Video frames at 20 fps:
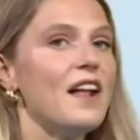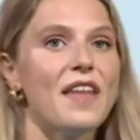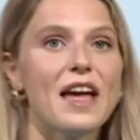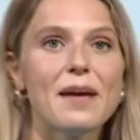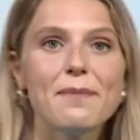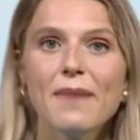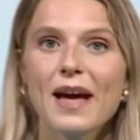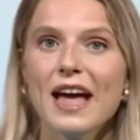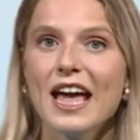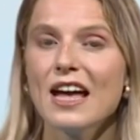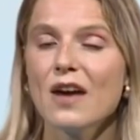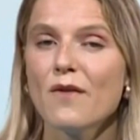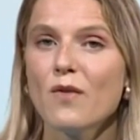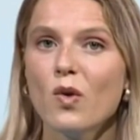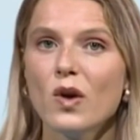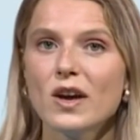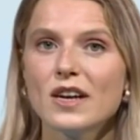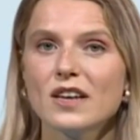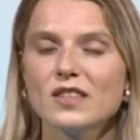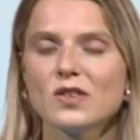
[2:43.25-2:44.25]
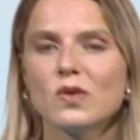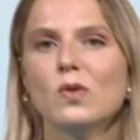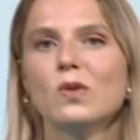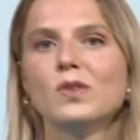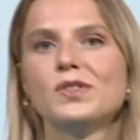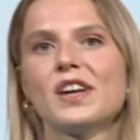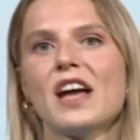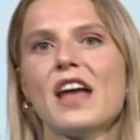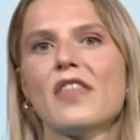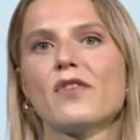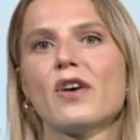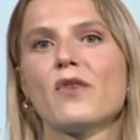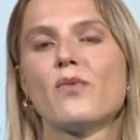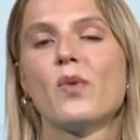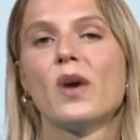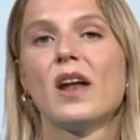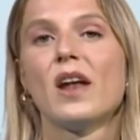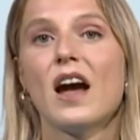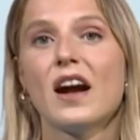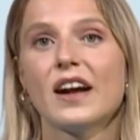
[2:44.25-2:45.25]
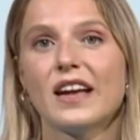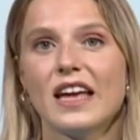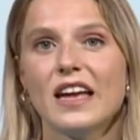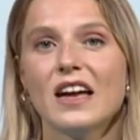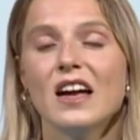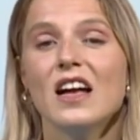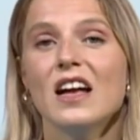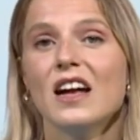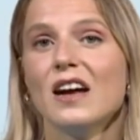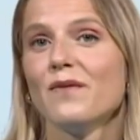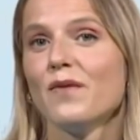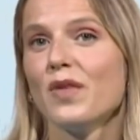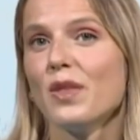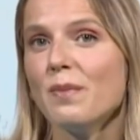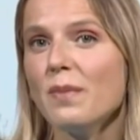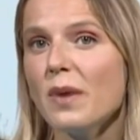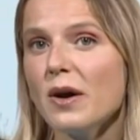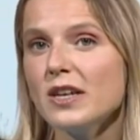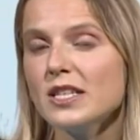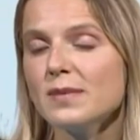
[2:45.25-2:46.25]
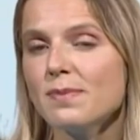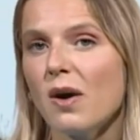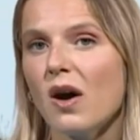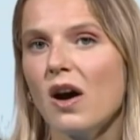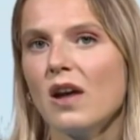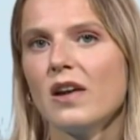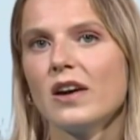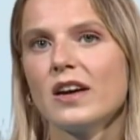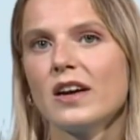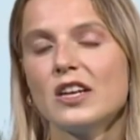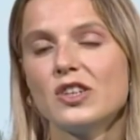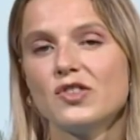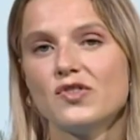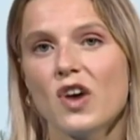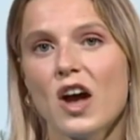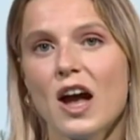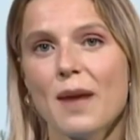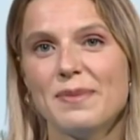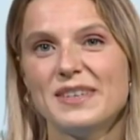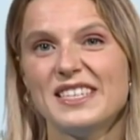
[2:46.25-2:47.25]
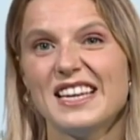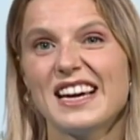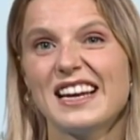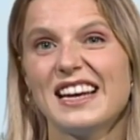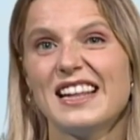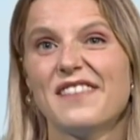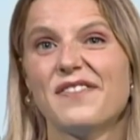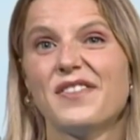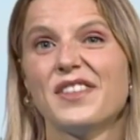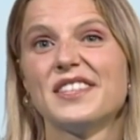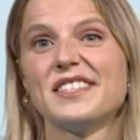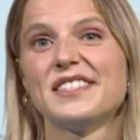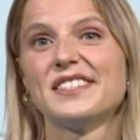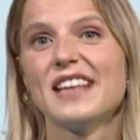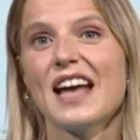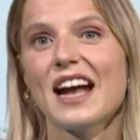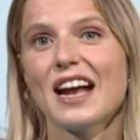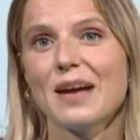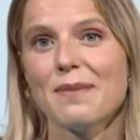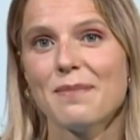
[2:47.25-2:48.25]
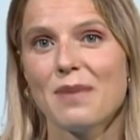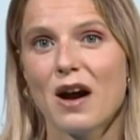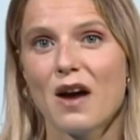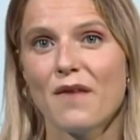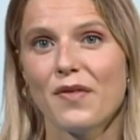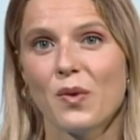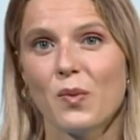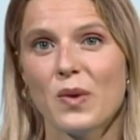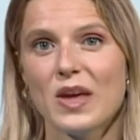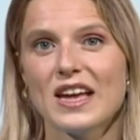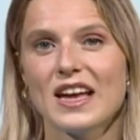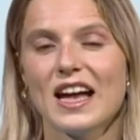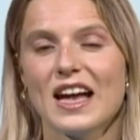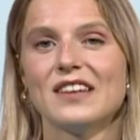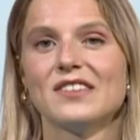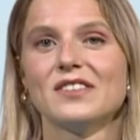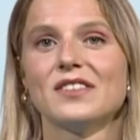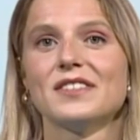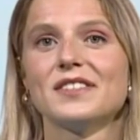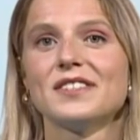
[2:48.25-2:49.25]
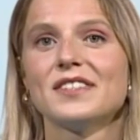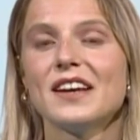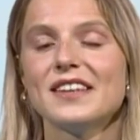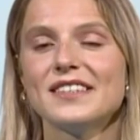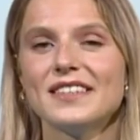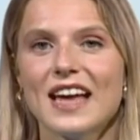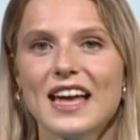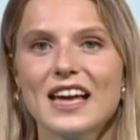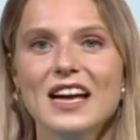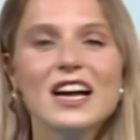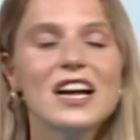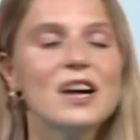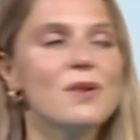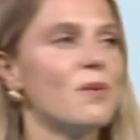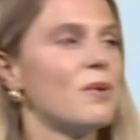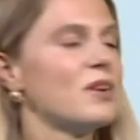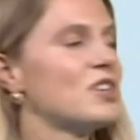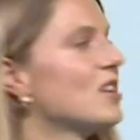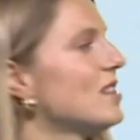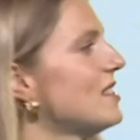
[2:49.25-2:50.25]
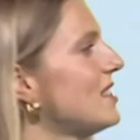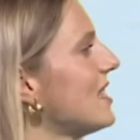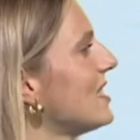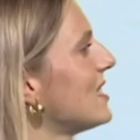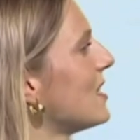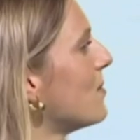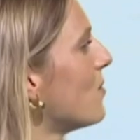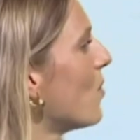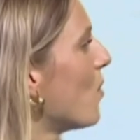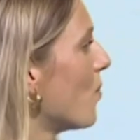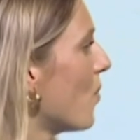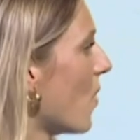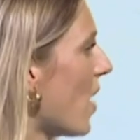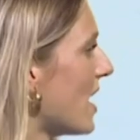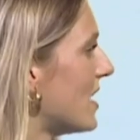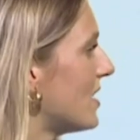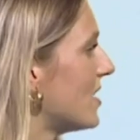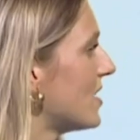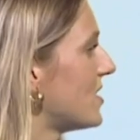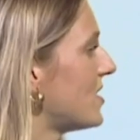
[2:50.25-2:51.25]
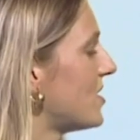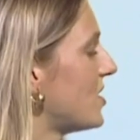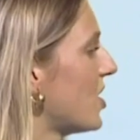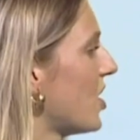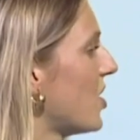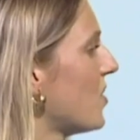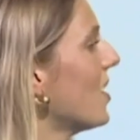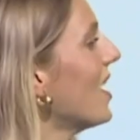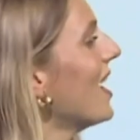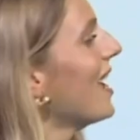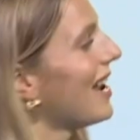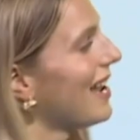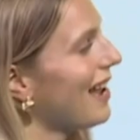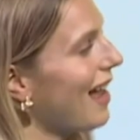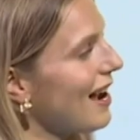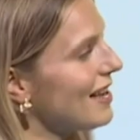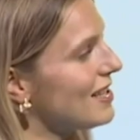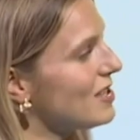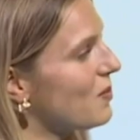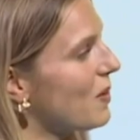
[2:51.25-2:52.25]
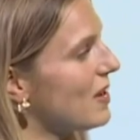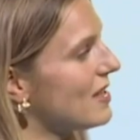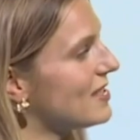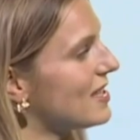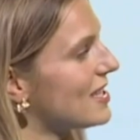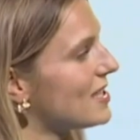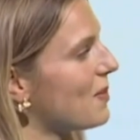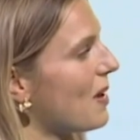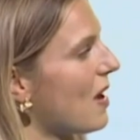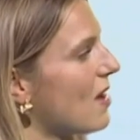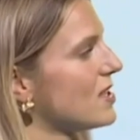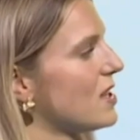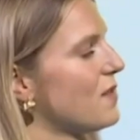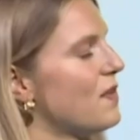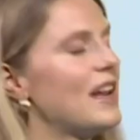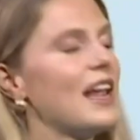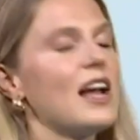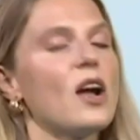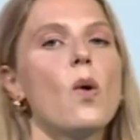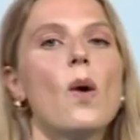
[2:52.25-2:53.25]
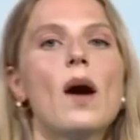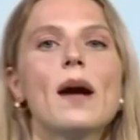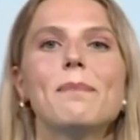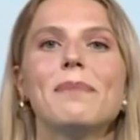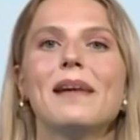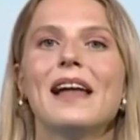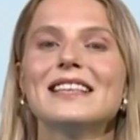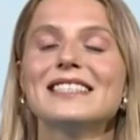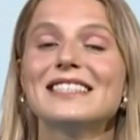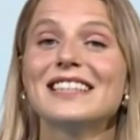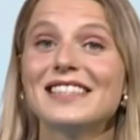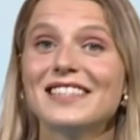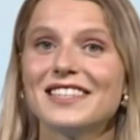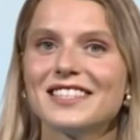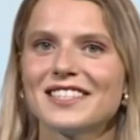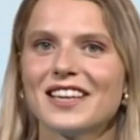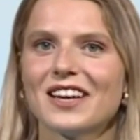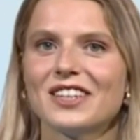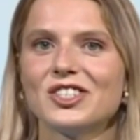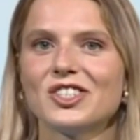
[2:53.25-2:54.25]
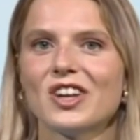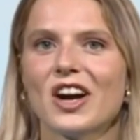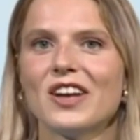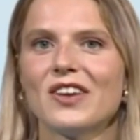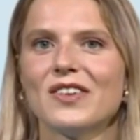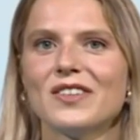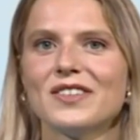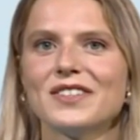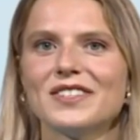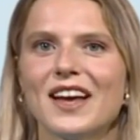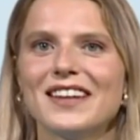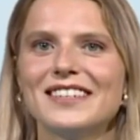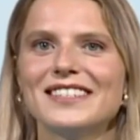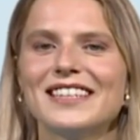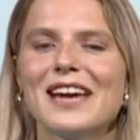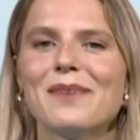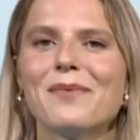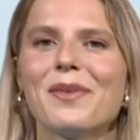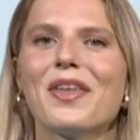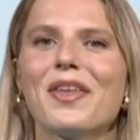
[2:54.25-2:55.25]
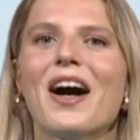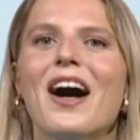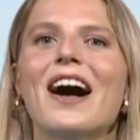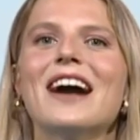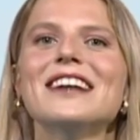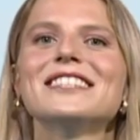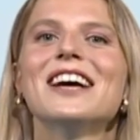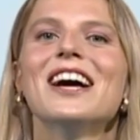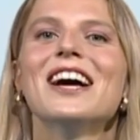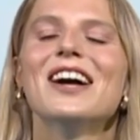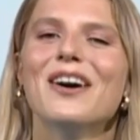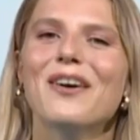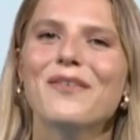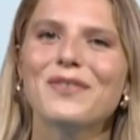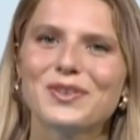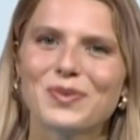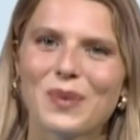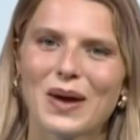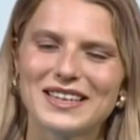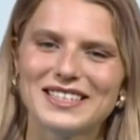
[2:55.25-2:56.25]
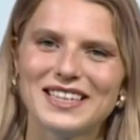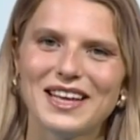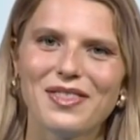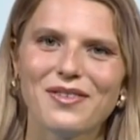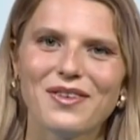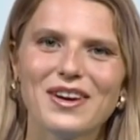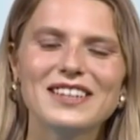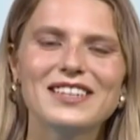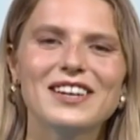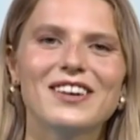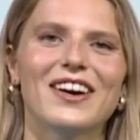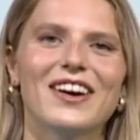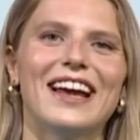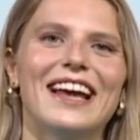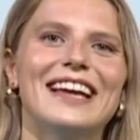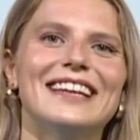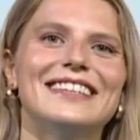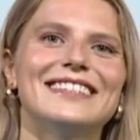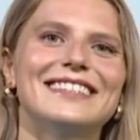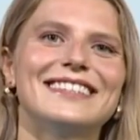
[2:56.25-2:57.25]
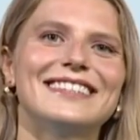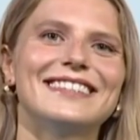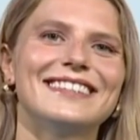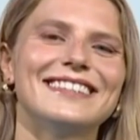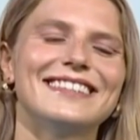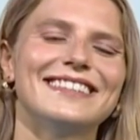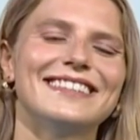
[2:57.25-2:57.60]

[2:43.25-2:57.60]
They may avoid us altogether if we're lucky, and for the most part looking dry, particularly for the second part of the weekend on Sunday, where we should see some more brightness too. Lighter winds as well, so feeling quite pleasant in the sunshine on Sunday with highs of 23 degrees.